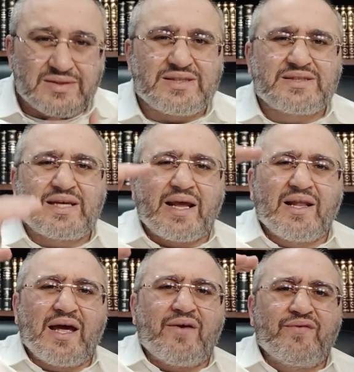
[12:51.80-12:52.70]

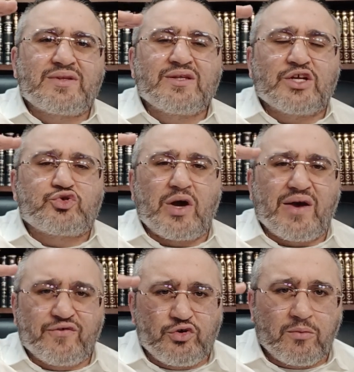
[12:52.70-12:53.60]
settle everything that you
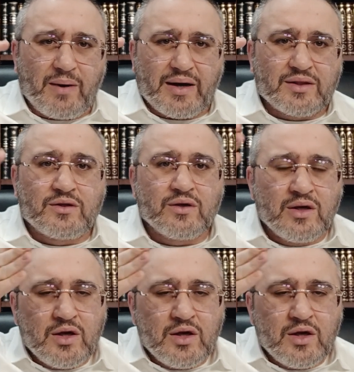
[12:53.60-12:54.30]
have in your mind.